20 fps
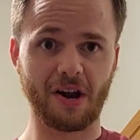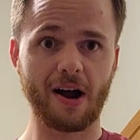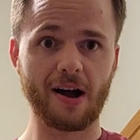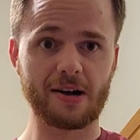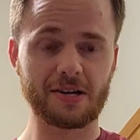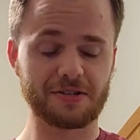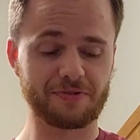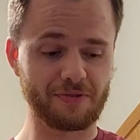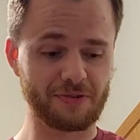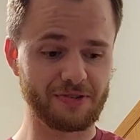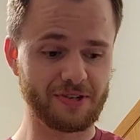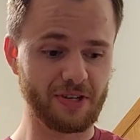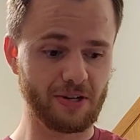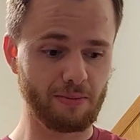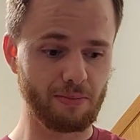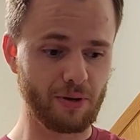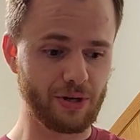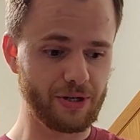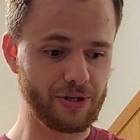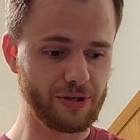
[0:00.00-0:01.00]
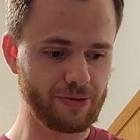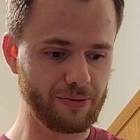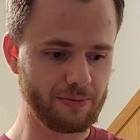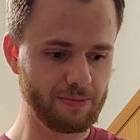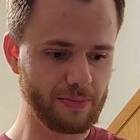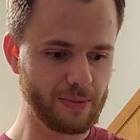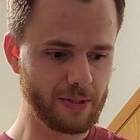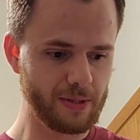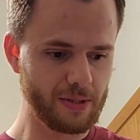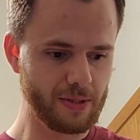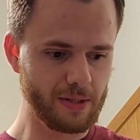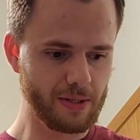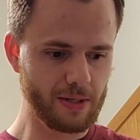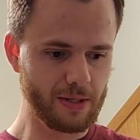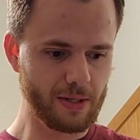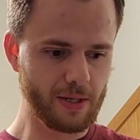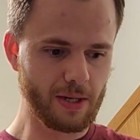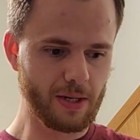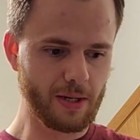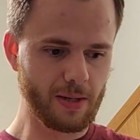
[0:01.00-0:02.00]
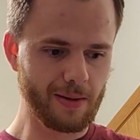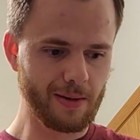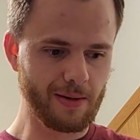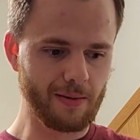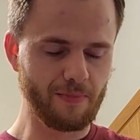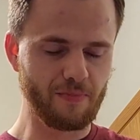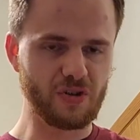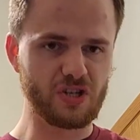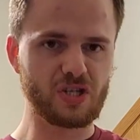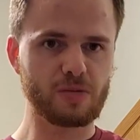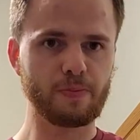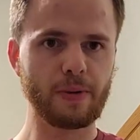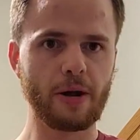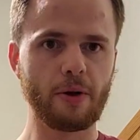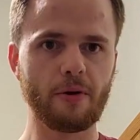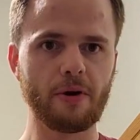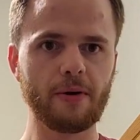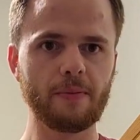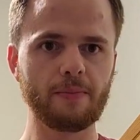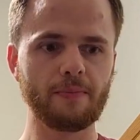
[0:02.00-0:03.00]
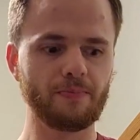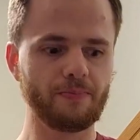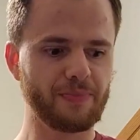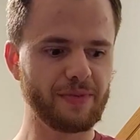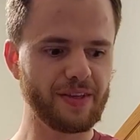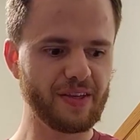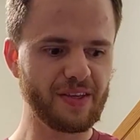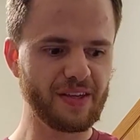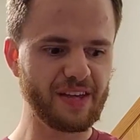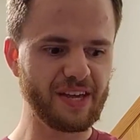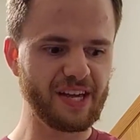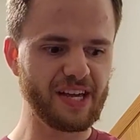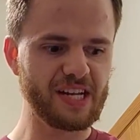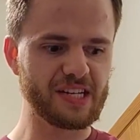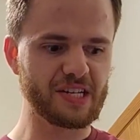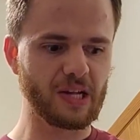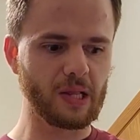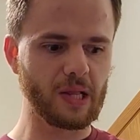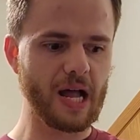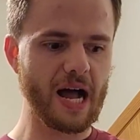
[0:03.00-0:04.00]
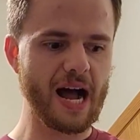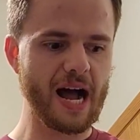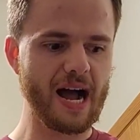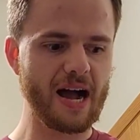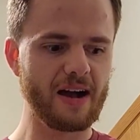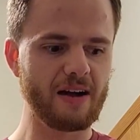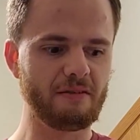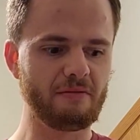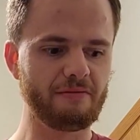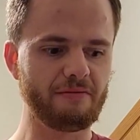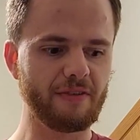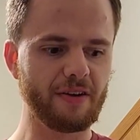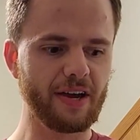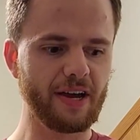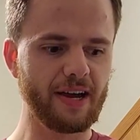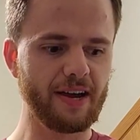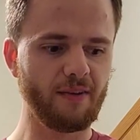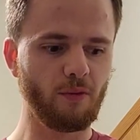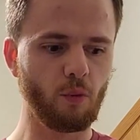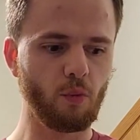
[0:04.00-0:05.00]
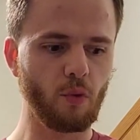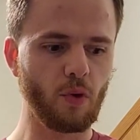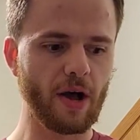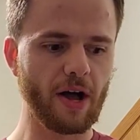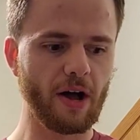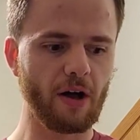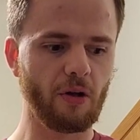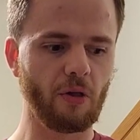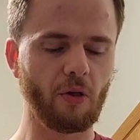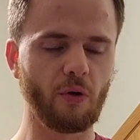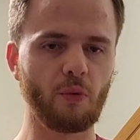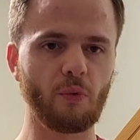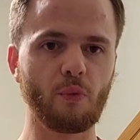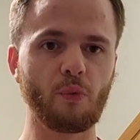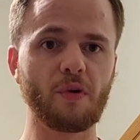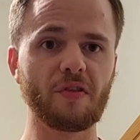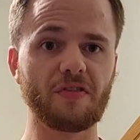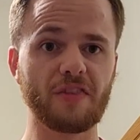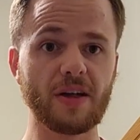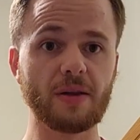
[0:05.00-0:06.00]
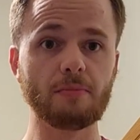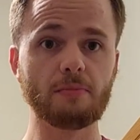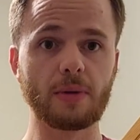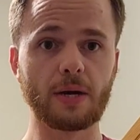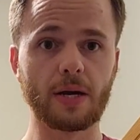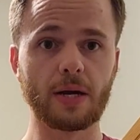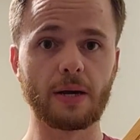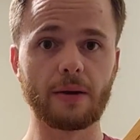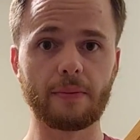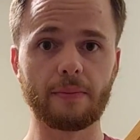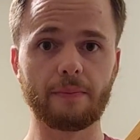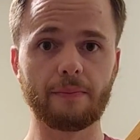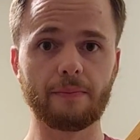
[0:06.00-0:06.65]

a cause for celebration. The Spirit is alive and well within me.